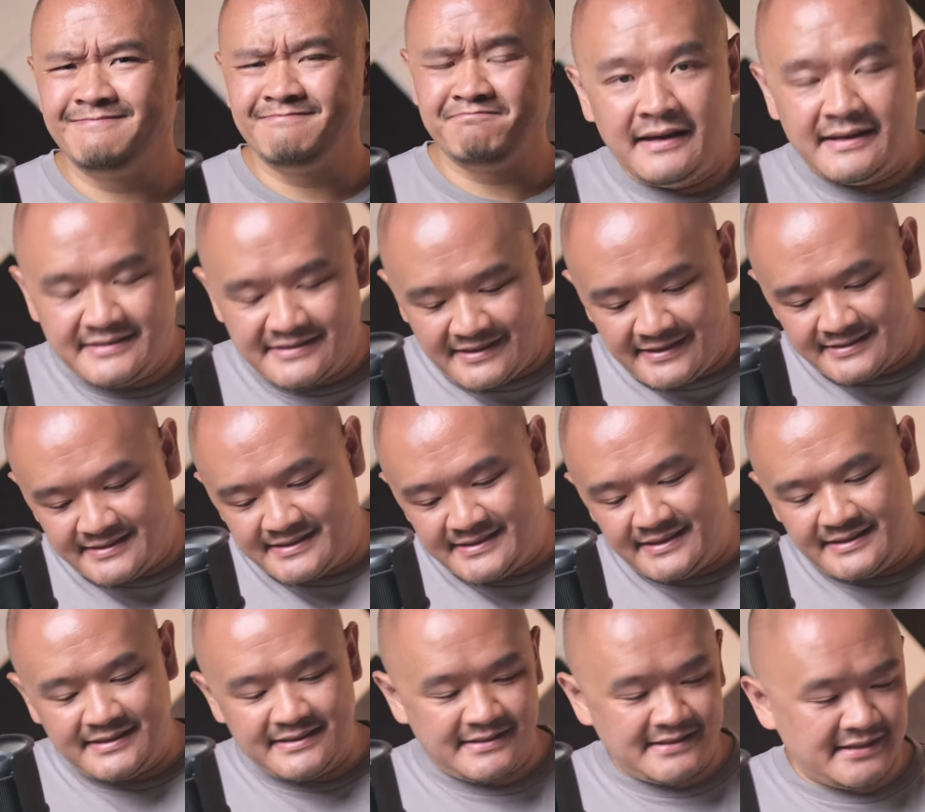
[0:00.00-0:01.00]
As you can see,
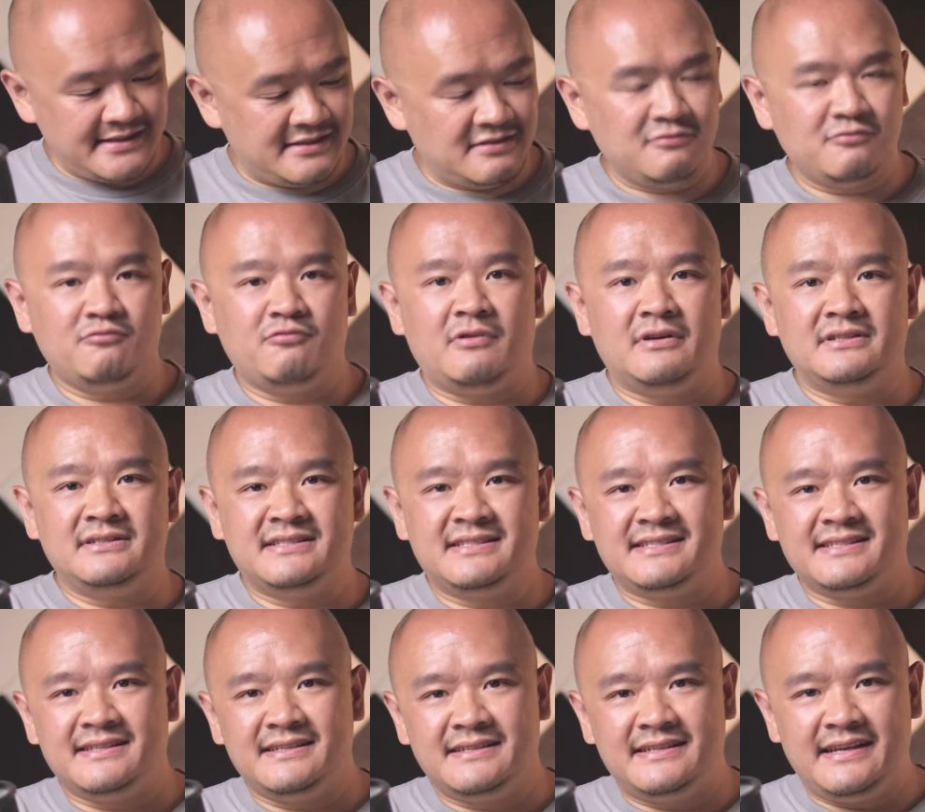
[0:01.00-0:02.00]
this is
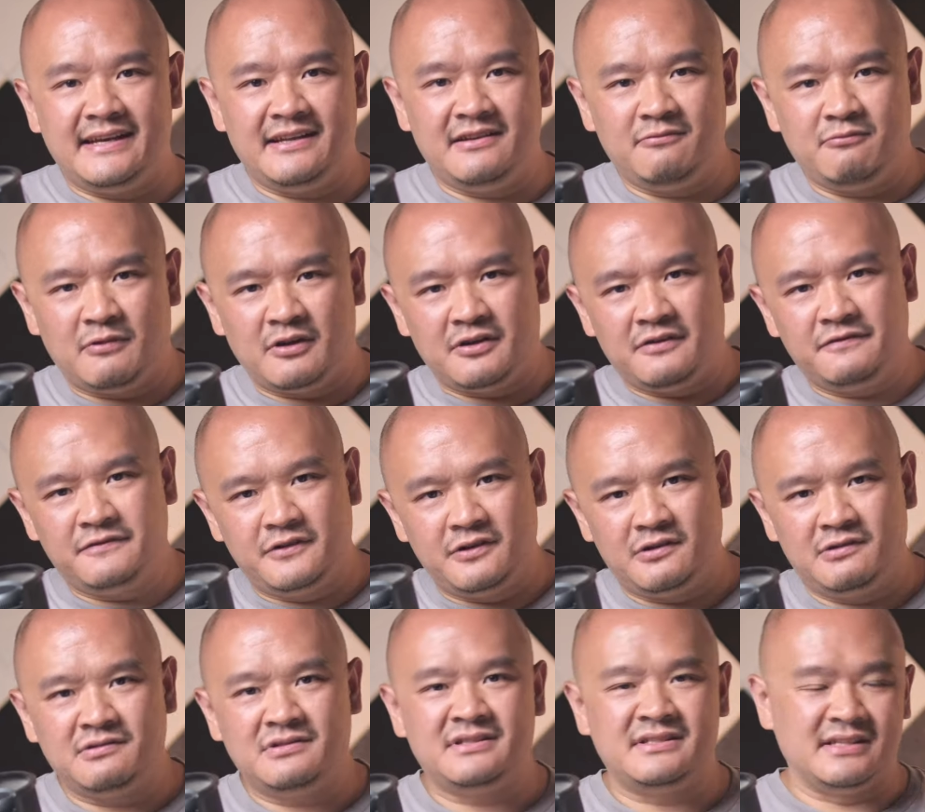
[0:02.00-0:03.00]
once again one of
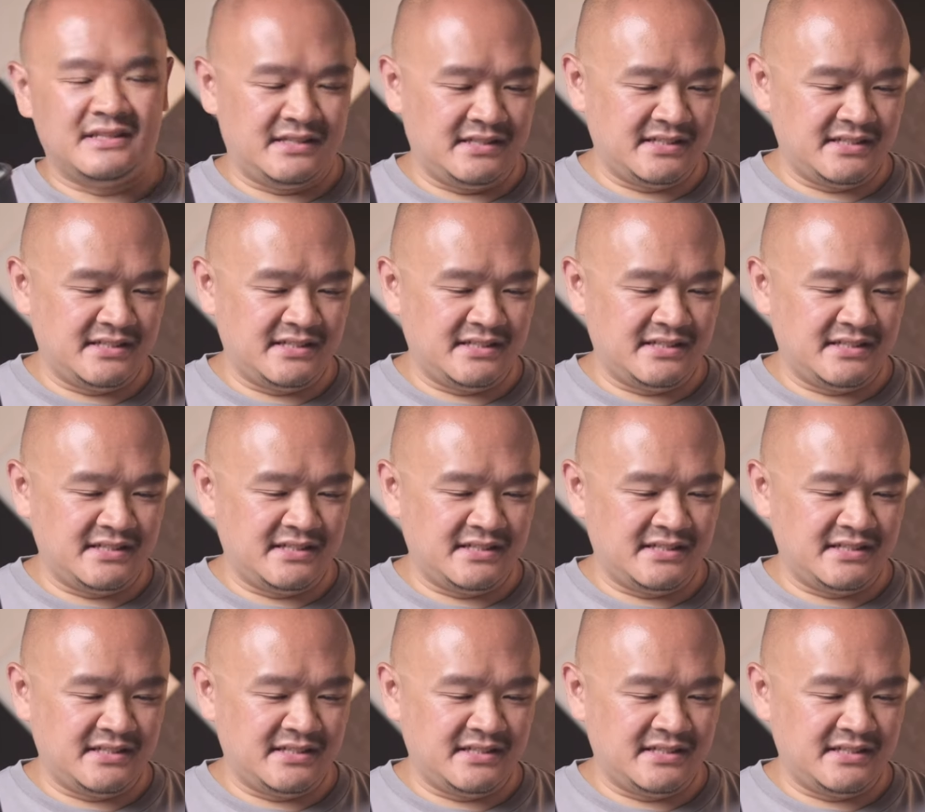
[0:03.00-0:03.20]
those